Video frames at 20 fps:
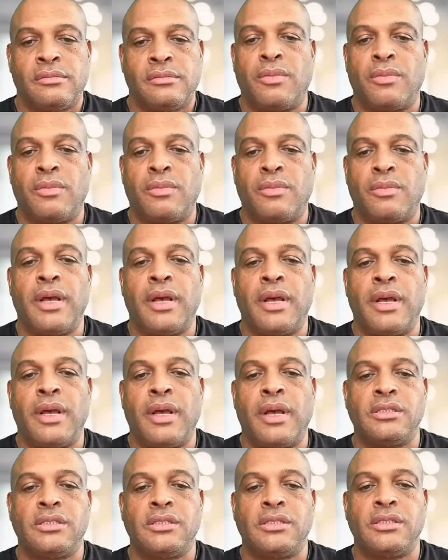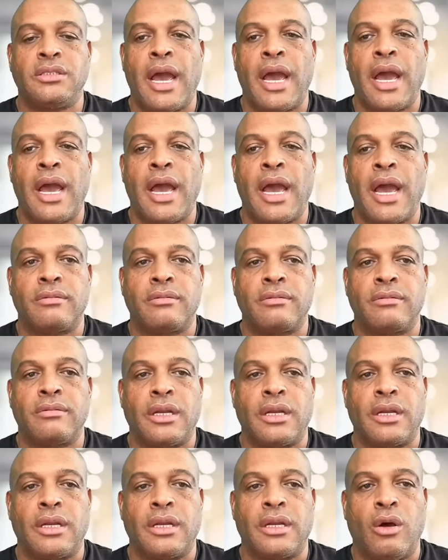I'm getting messages back.
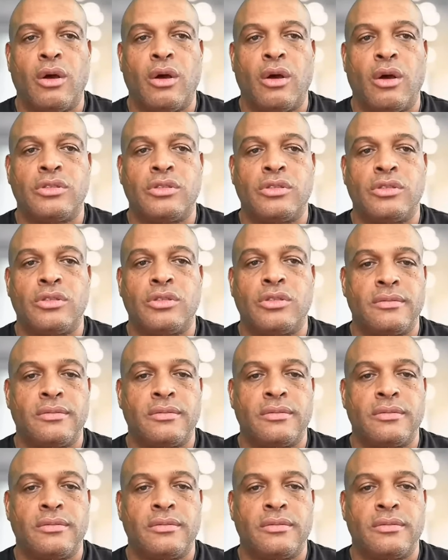Getting close.